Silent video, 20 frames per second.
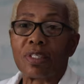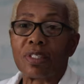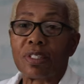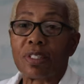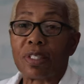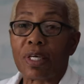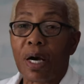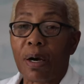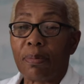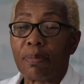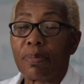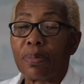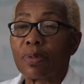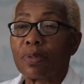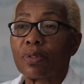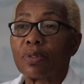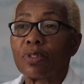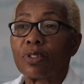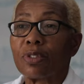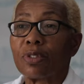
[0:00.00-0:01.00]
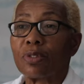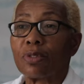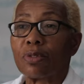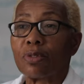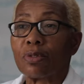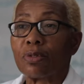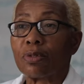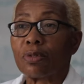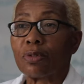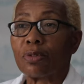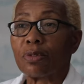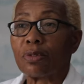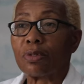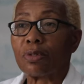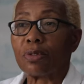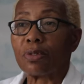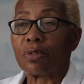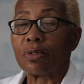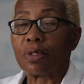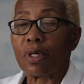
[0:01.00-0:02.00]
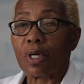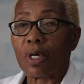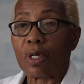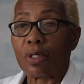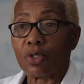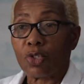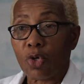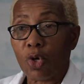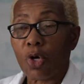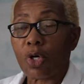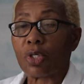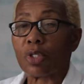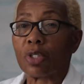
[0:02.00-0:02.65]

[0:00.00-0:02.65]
Stop to talk